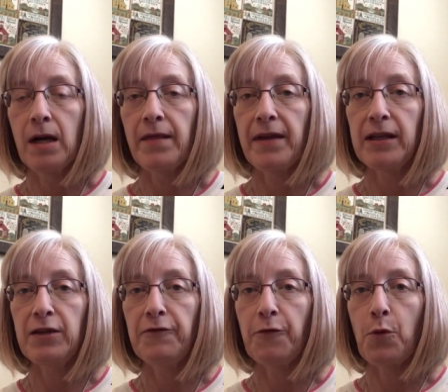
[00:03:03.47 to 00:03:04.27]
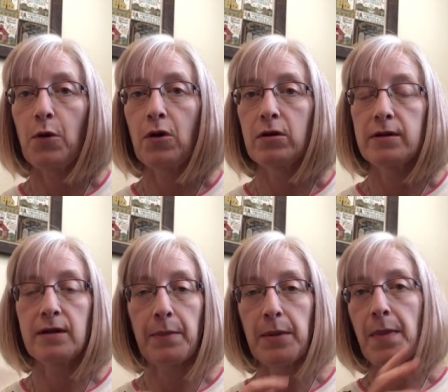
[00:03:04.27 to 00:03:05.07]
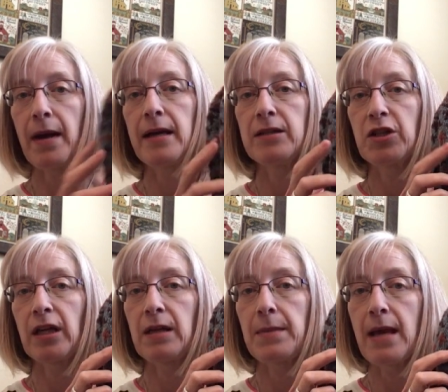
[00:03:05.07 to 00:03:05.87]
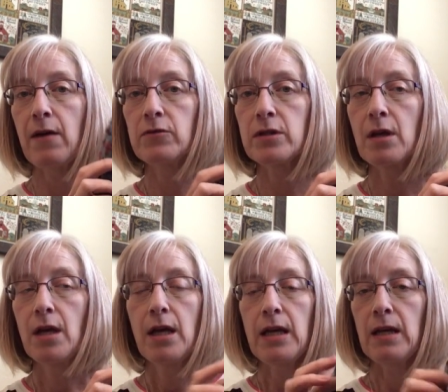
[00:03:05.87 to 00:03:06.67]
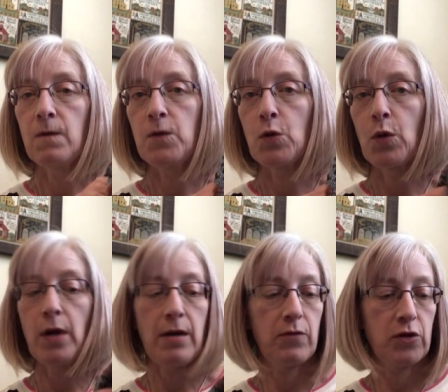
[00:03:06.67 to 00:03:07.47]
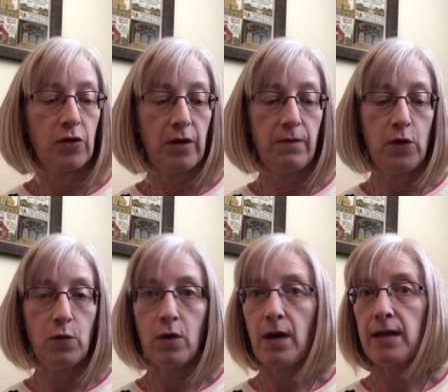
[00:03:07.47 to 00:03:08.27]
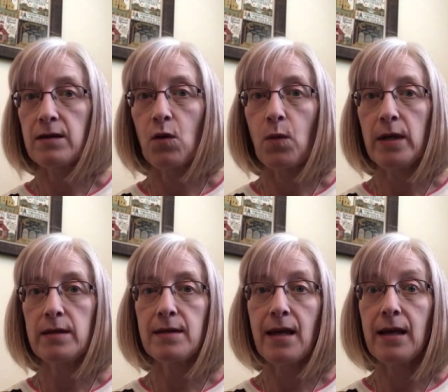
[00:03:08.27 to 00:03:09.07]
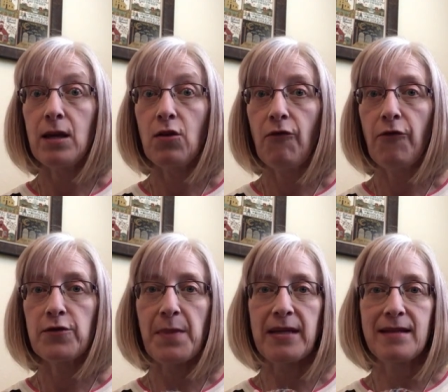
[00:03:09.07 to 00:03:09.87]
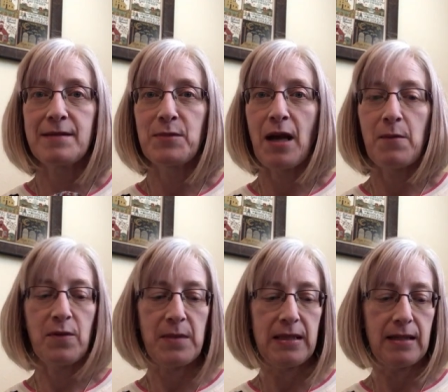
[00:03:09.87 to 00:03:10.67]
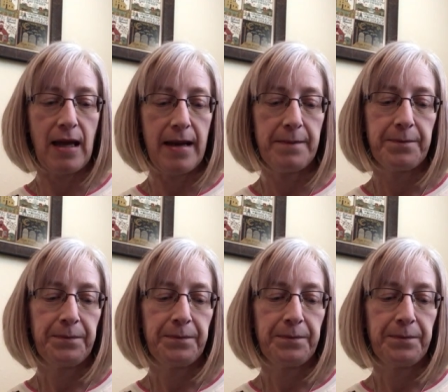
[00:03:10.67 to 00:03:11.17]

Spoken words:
Thank you for stopping by and checking me out. If you're a returning viewer, as always, thank you for spending some time with me today.